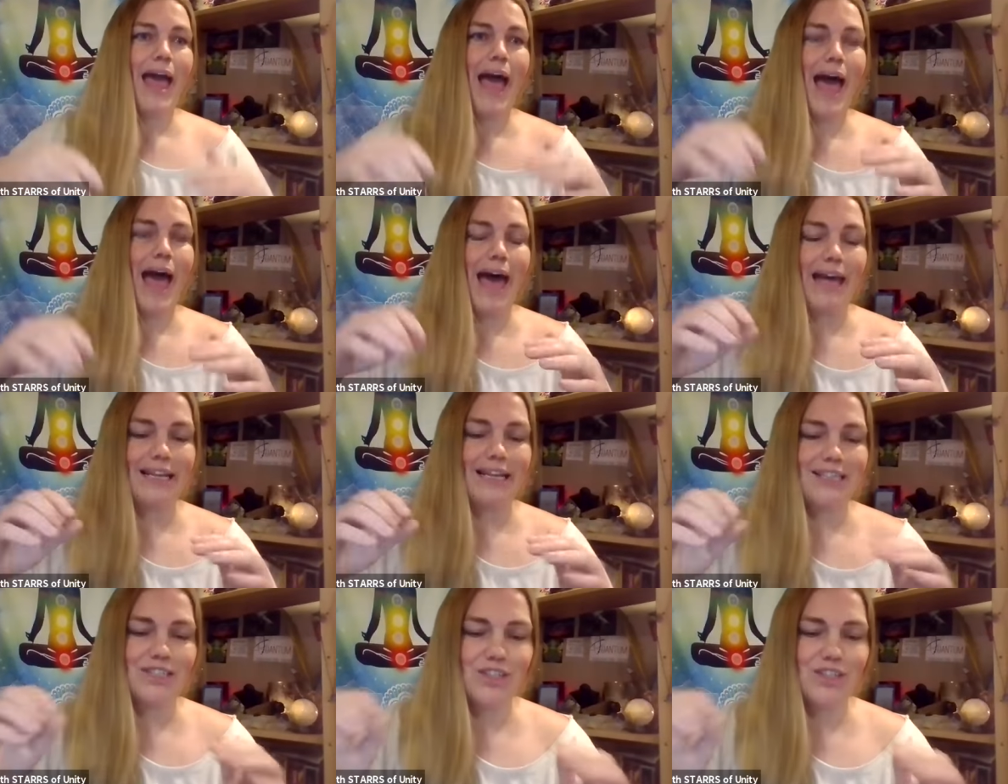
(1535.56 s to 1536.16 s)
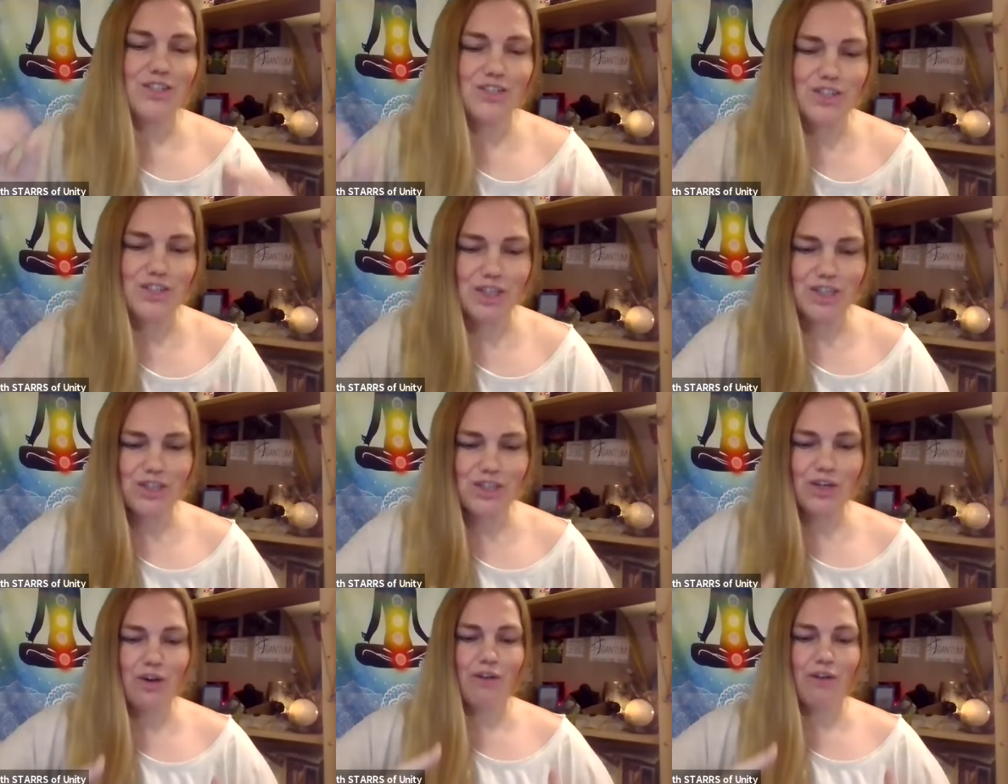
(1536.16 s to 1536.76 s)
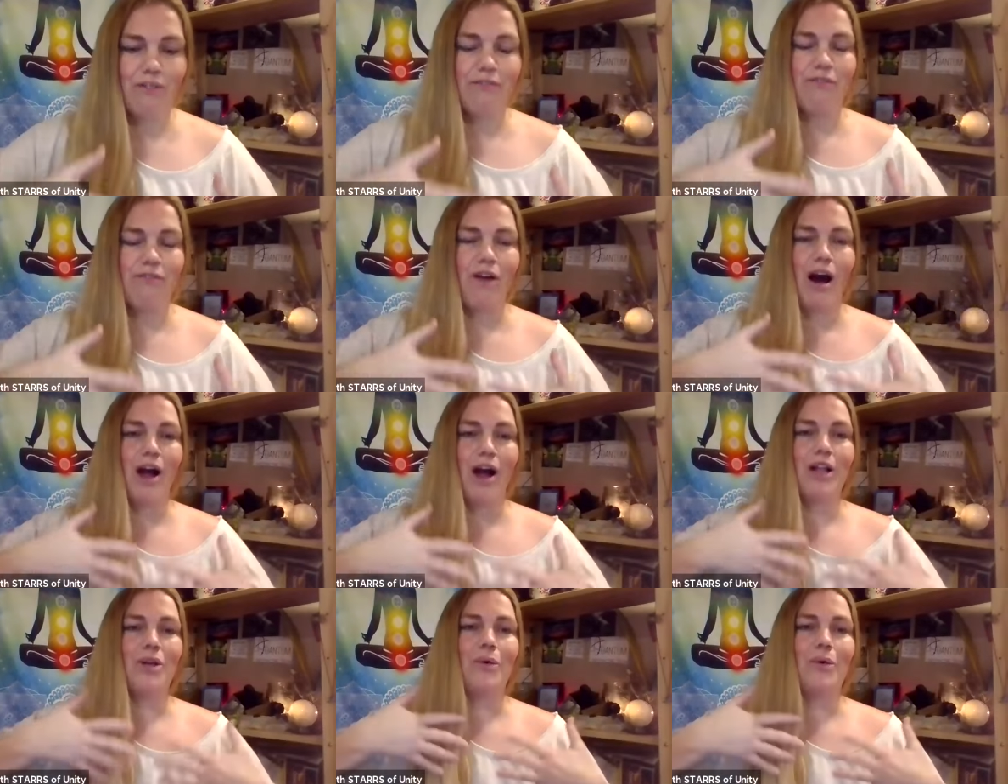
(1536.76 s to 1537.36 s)
And just her
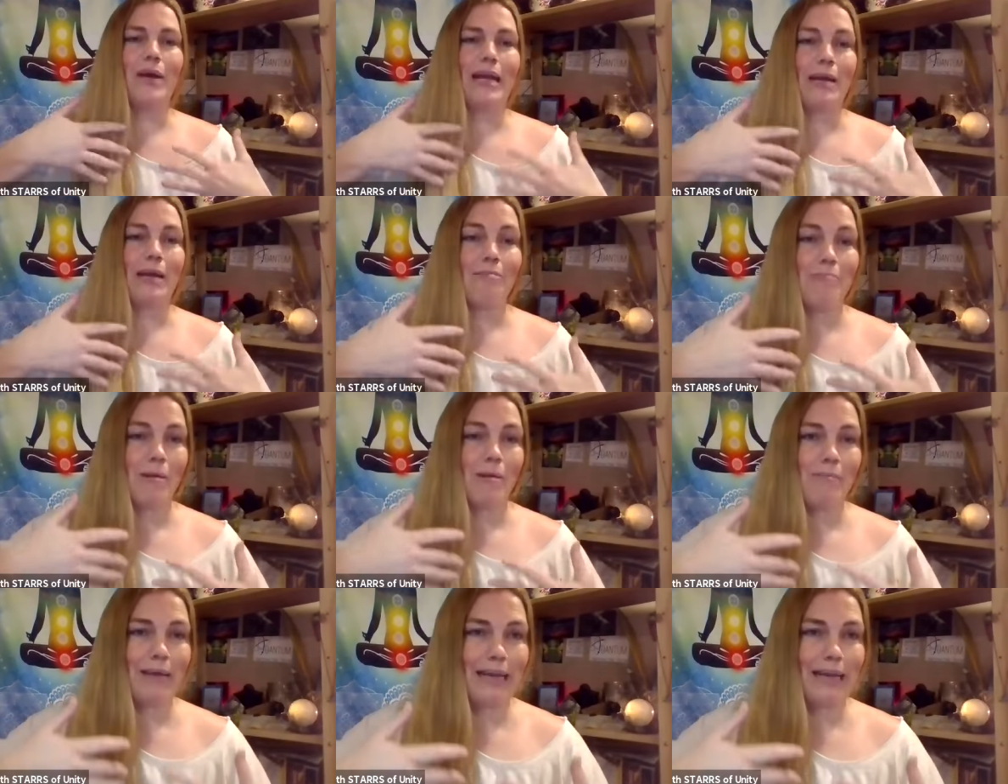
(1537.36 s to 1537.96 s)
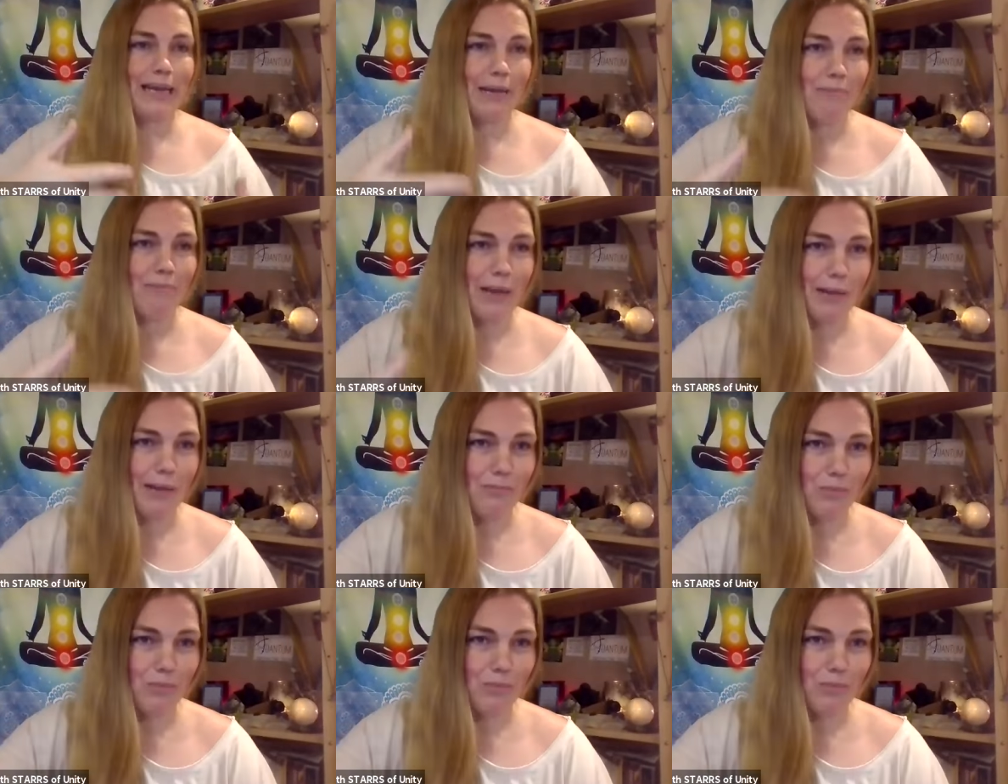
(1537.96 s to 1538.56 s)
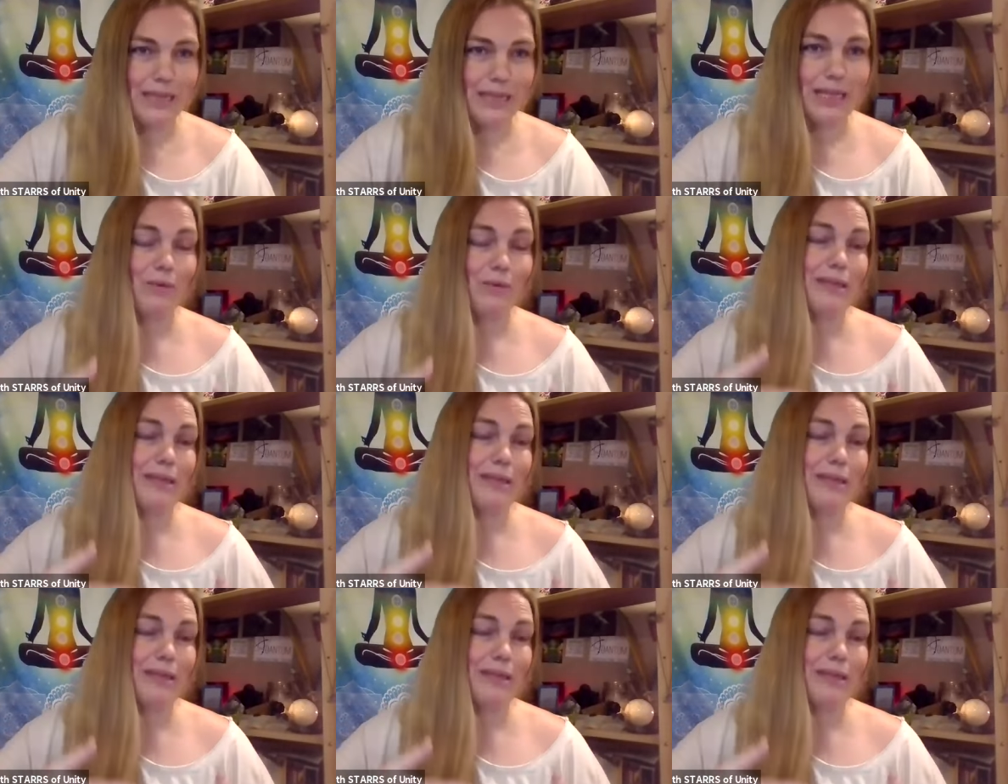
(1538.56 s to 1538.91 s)
following and mimicking my breathing,